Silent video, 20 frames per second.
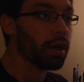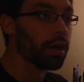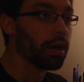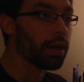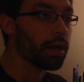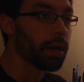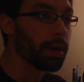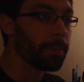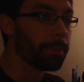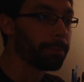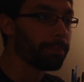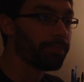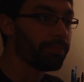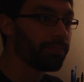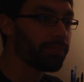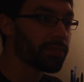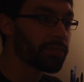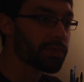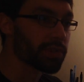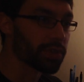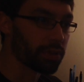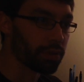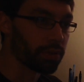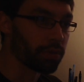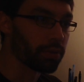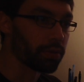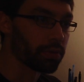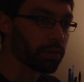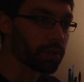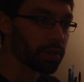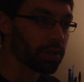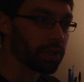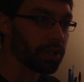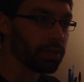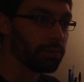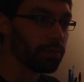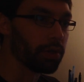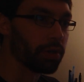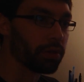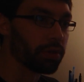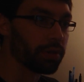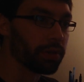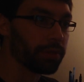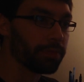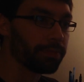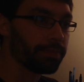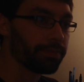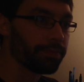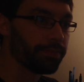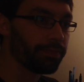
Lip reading: So I'm going to keep going,